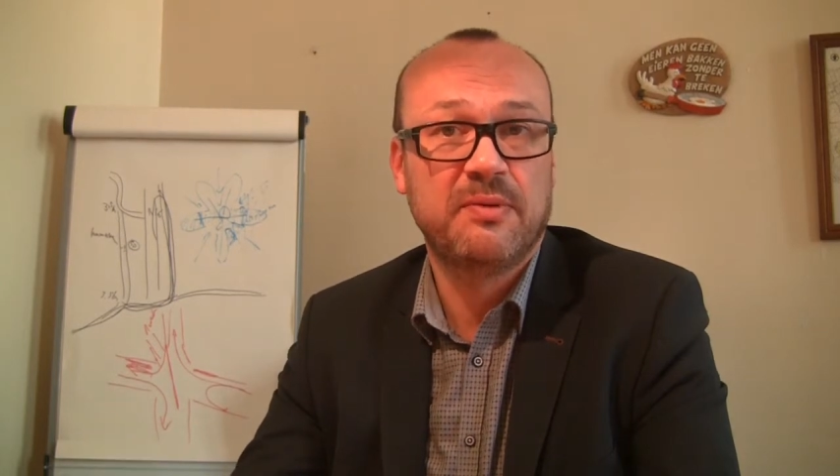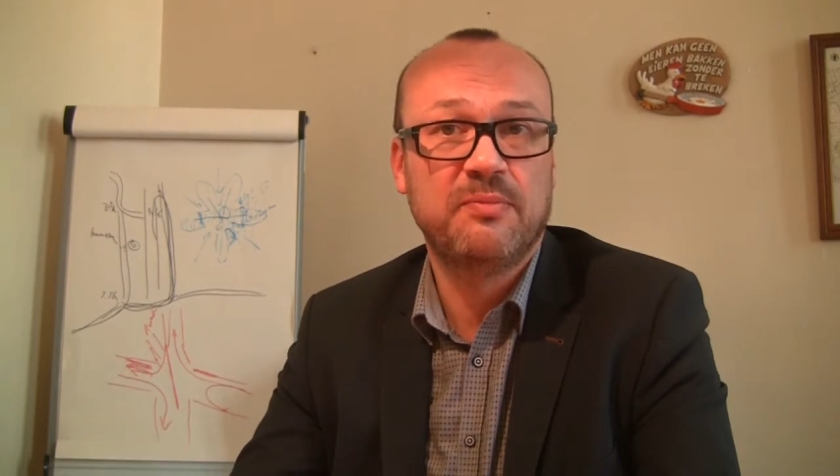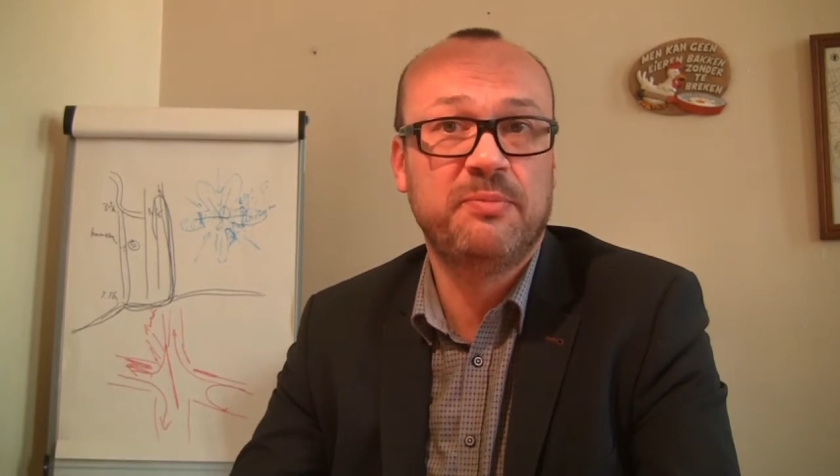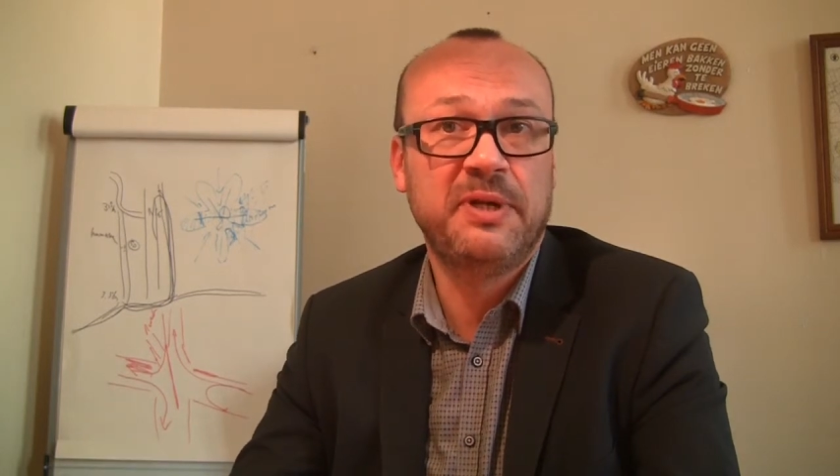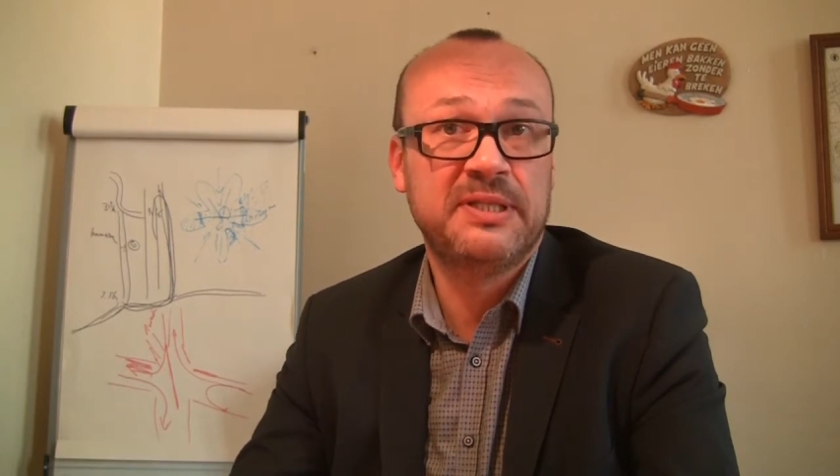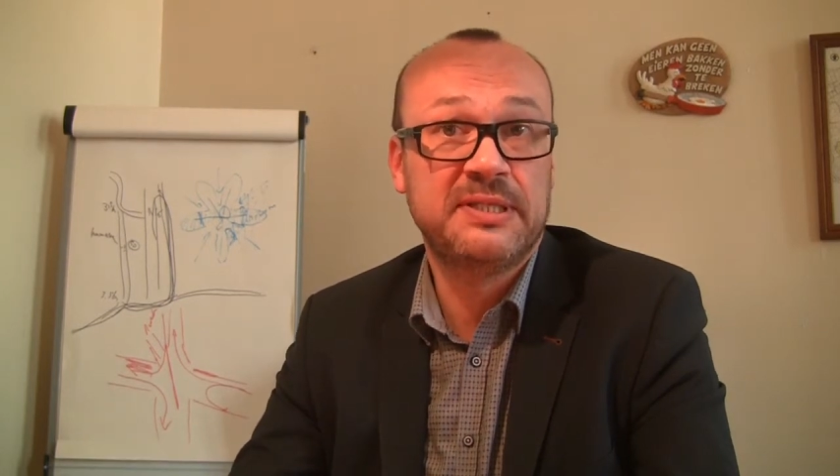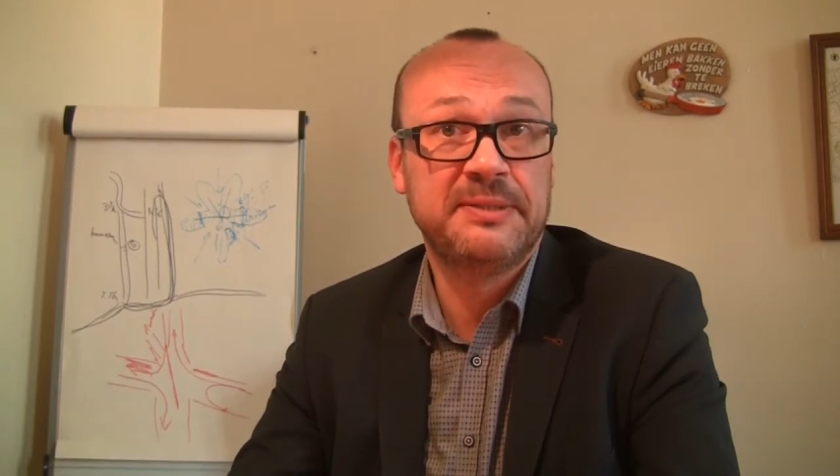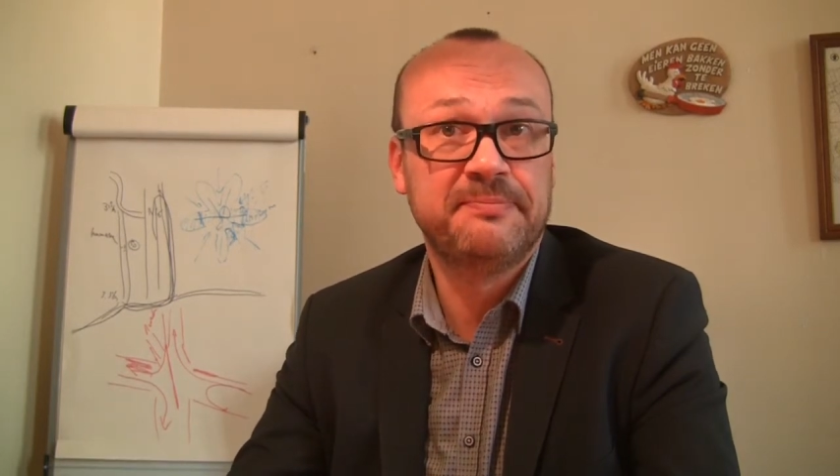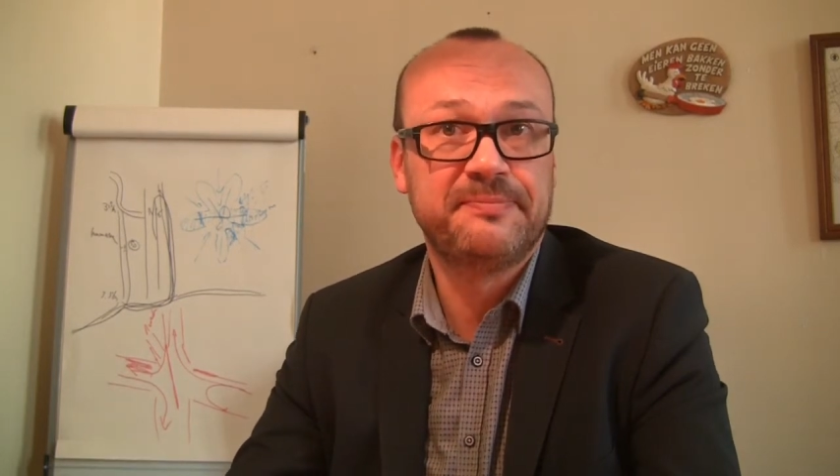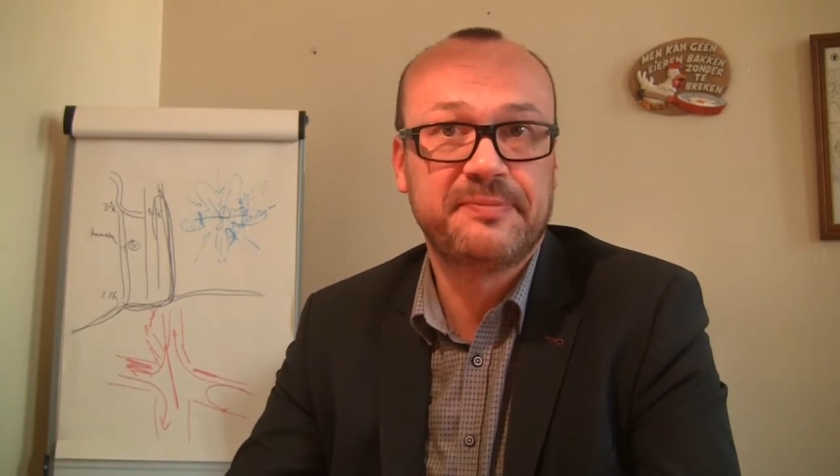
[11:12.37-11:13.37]

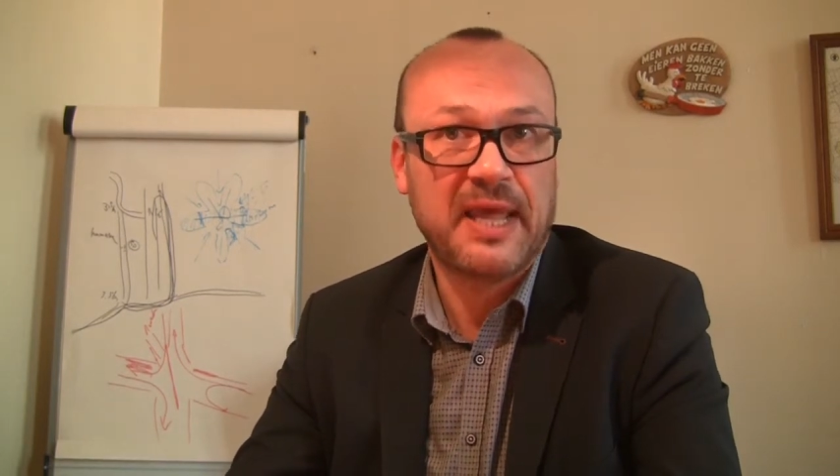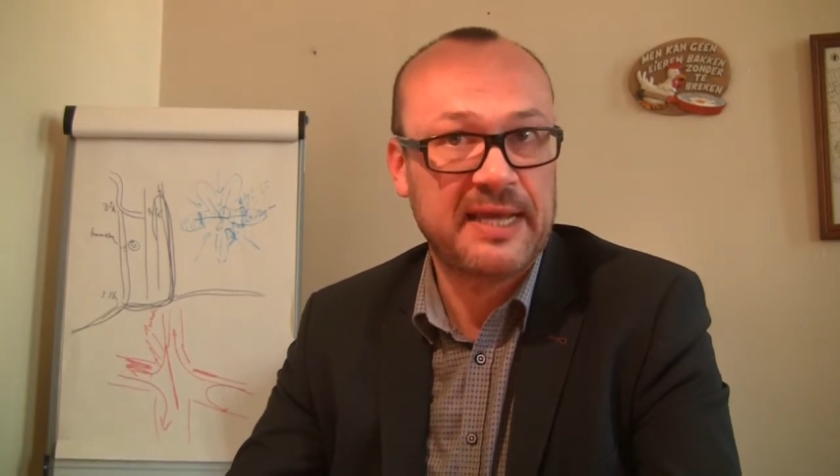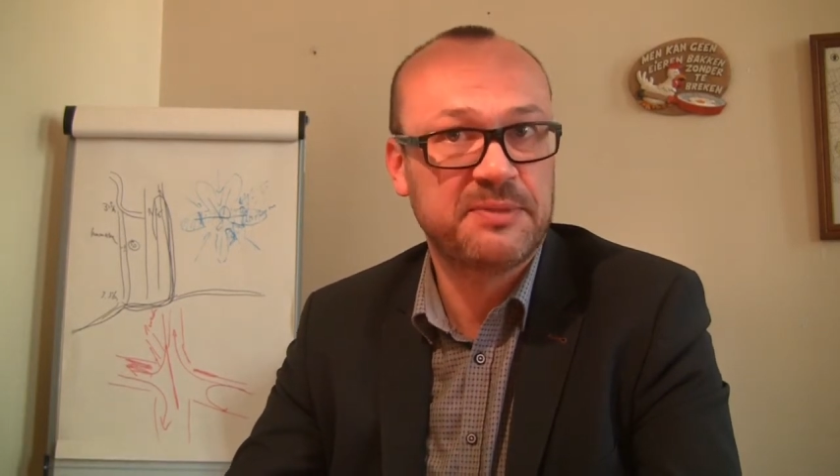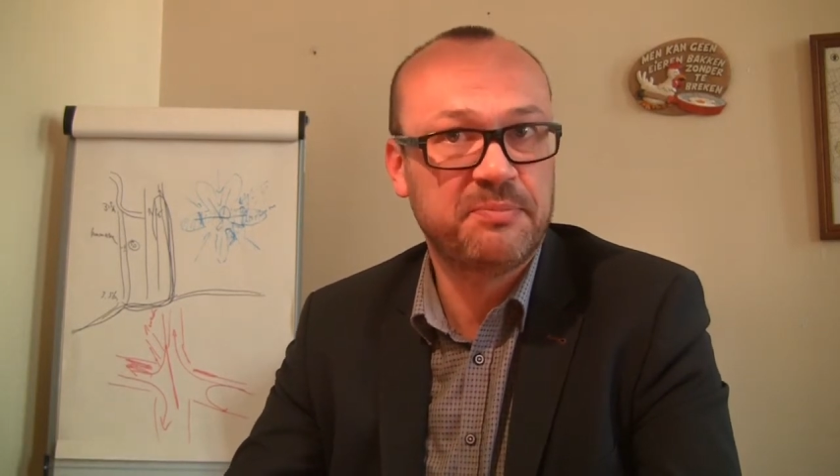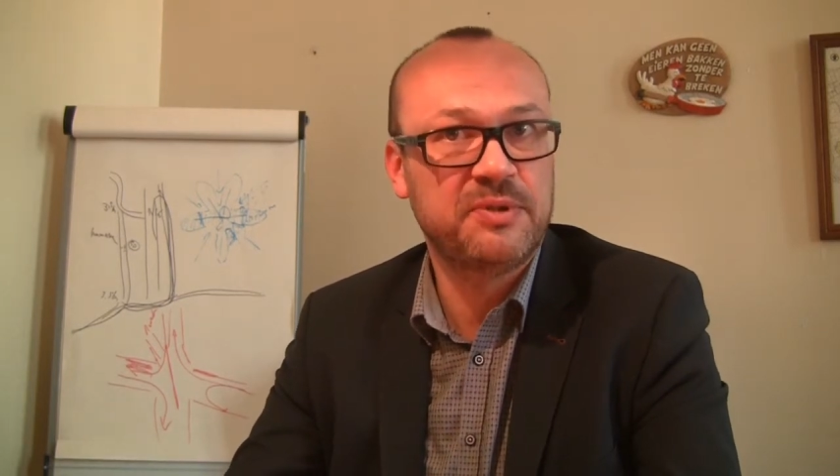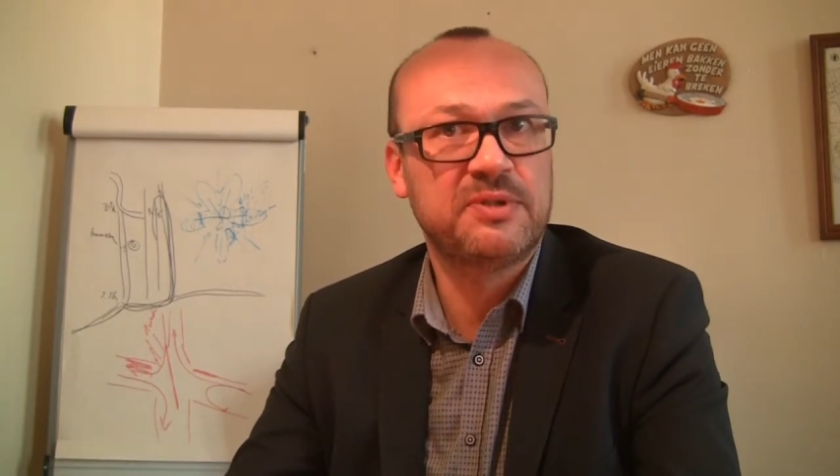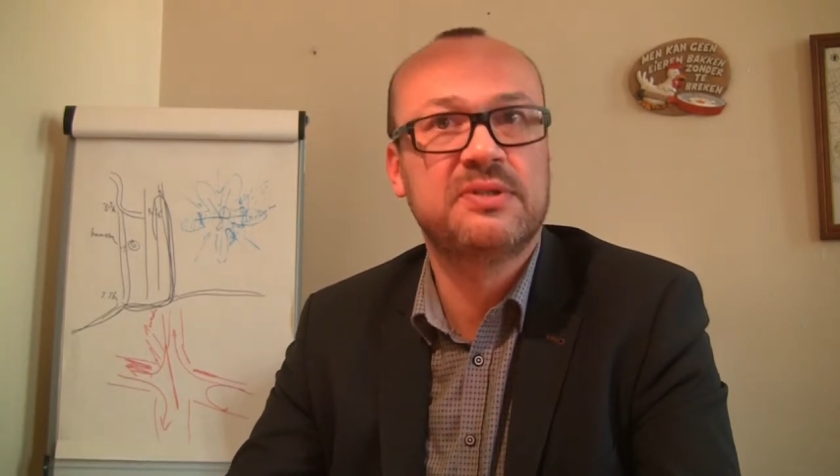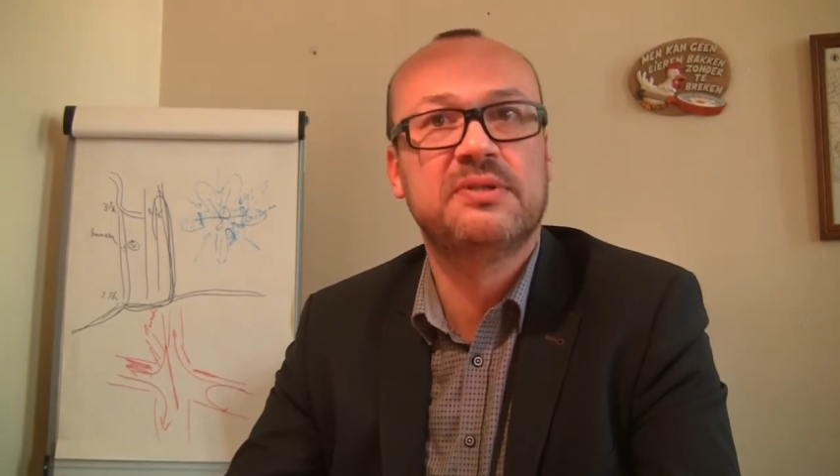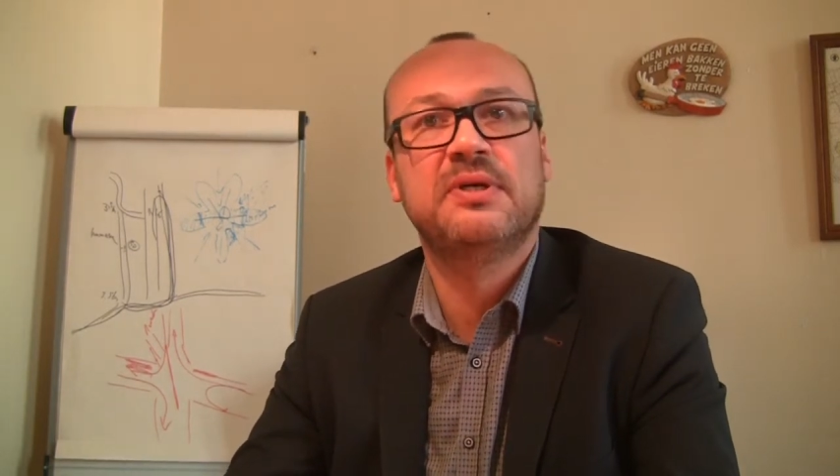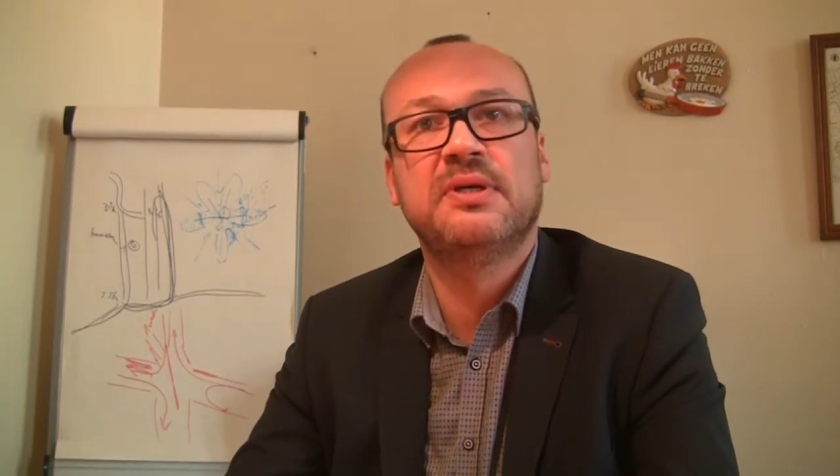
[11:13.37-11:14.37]
mobility expert